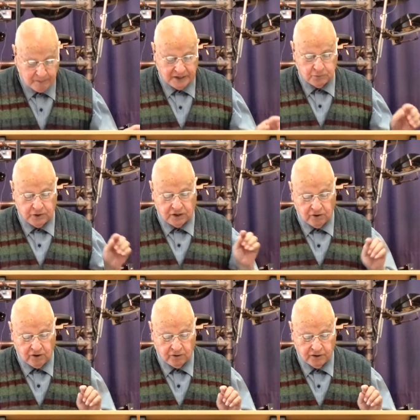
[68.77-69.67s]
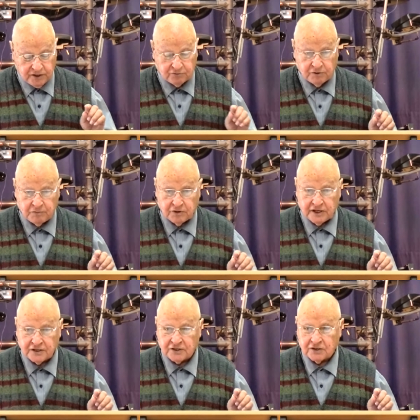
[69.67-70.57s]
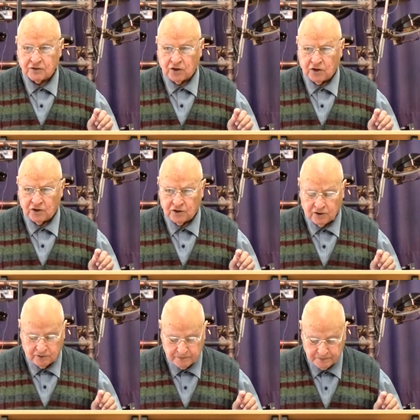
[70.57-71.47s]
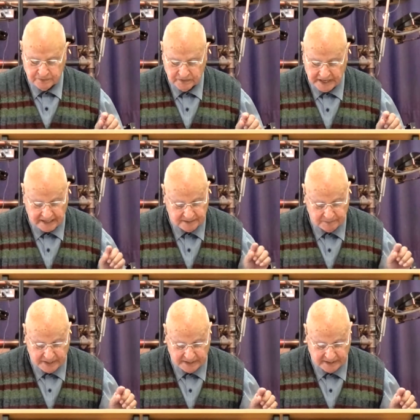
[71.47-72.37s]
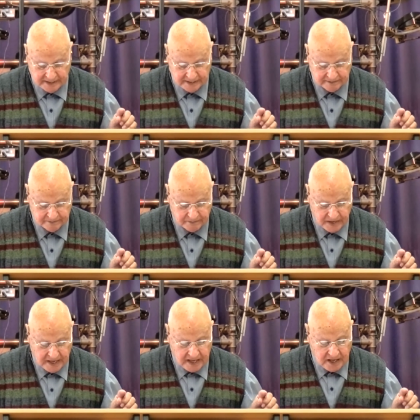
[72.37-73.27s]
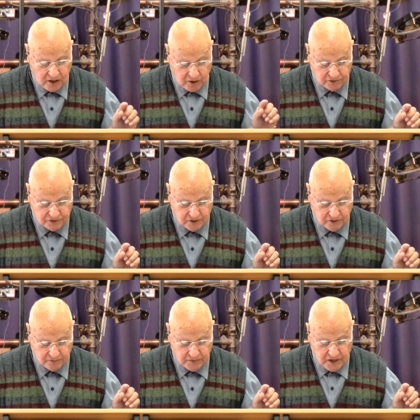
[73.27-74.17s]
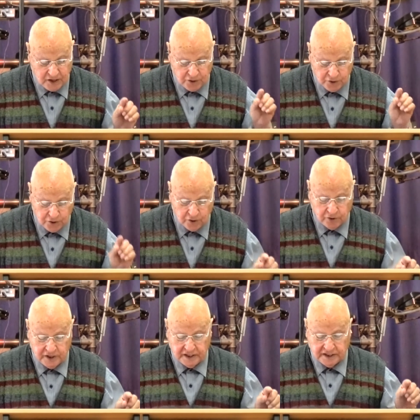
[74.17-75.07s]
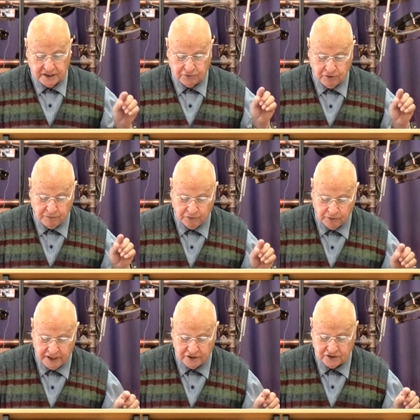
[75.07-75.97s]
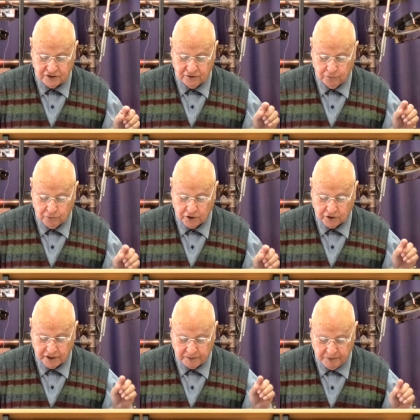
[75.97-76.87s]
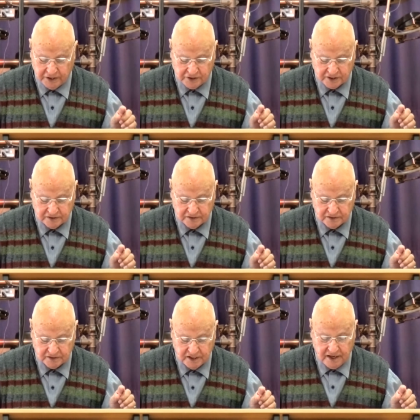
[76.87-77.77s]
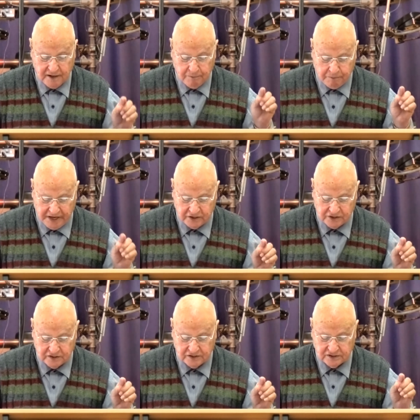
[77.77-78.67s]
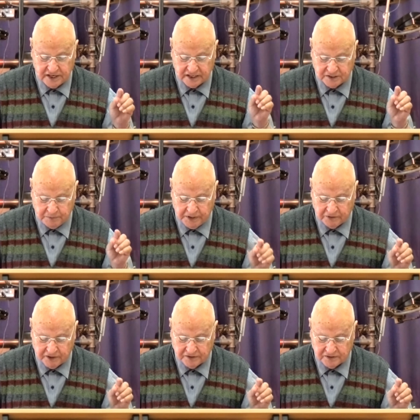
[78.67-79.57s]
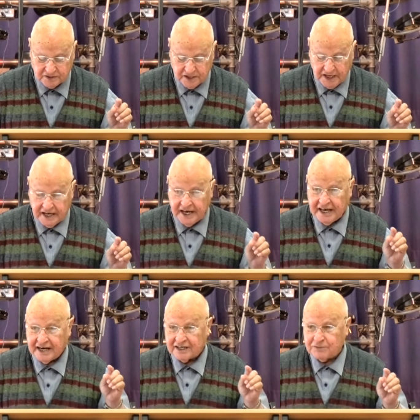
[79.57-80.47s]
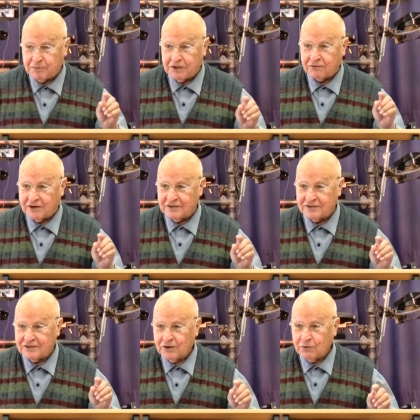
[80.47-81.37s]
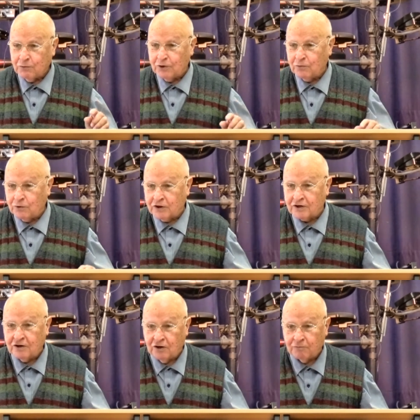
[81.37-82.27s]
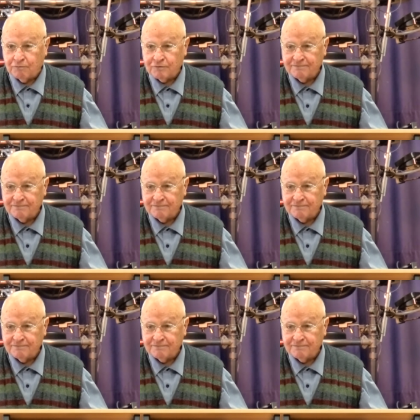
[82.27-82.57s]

but we glory in tribulation. Oh, oh, that's bad thing. Also, knowing that tribulation work at patience, patience experience, and experience will work hope.